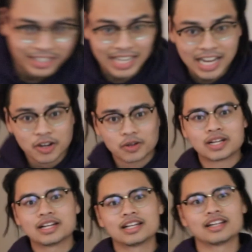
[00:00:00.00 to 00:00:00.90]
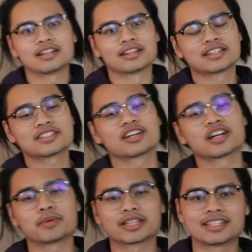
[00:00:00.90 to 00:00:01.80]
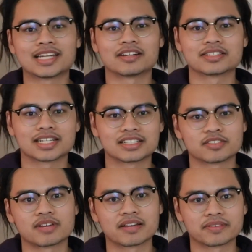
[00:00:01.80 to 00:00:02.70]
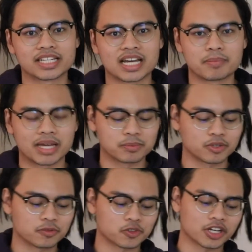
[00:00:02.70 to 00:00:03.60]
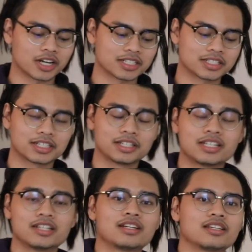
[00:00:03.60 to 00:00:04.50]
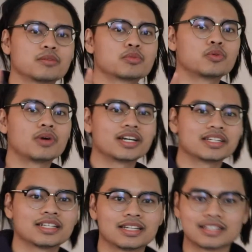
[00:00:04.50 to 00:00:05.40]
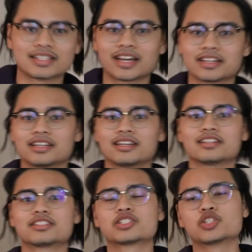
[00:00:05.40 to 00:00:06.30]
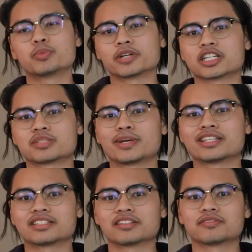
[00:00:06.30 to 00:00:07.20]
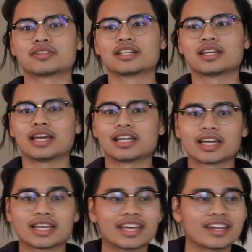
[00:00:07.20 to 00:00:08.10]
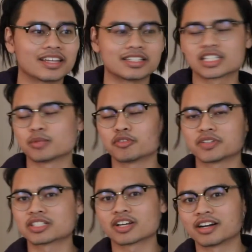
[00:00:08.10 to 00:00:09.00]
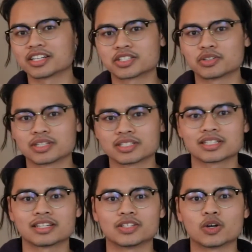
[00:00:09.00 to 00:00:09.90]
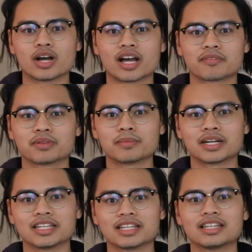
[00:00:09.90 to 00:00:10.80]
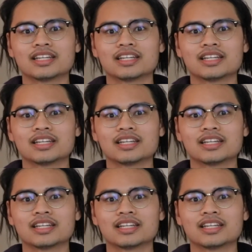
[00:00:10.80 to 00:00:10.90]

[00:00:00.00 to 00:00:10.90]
now, let's talk about the downsides of having an iPad Pro for college. Number one is that it's super expensive. And I get it, some of us college students don't have the money,